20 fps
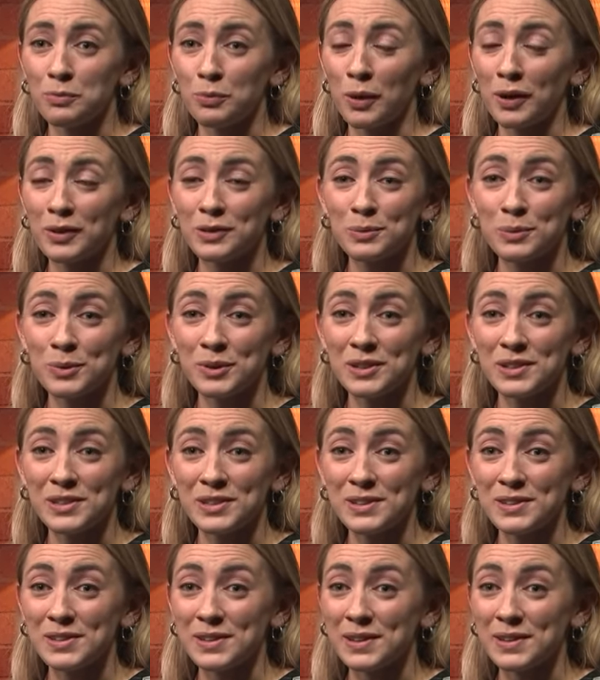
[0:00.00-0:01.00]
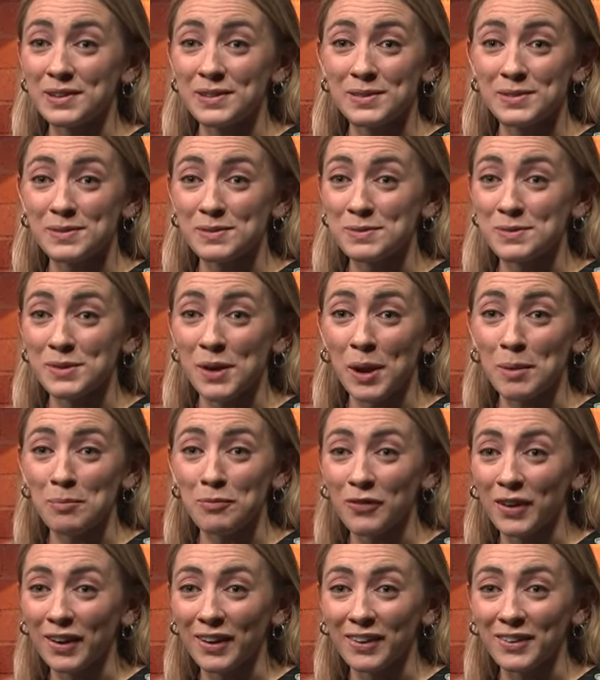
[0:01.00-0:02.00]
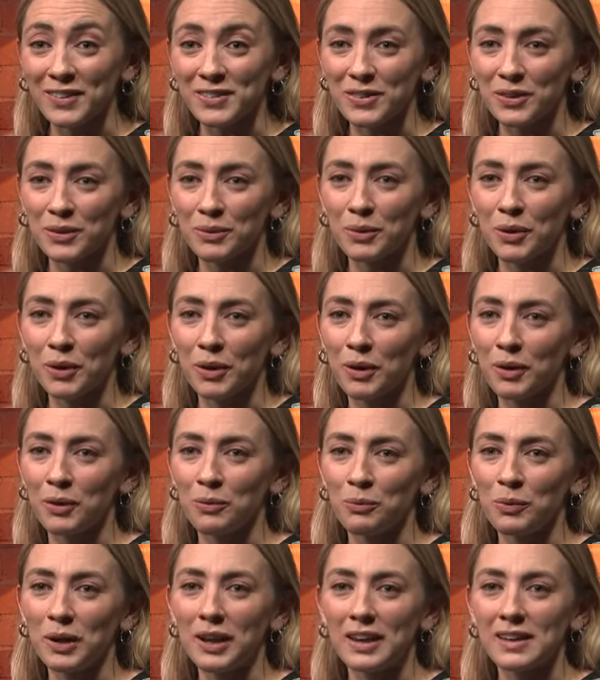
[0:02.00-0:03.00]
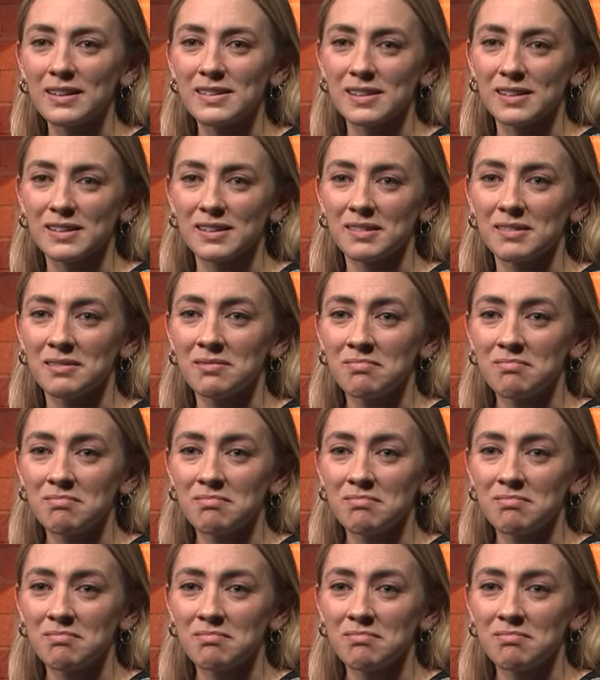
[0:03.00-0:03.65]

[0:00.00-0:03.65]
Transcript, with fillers: Westwood-type figures who are willing to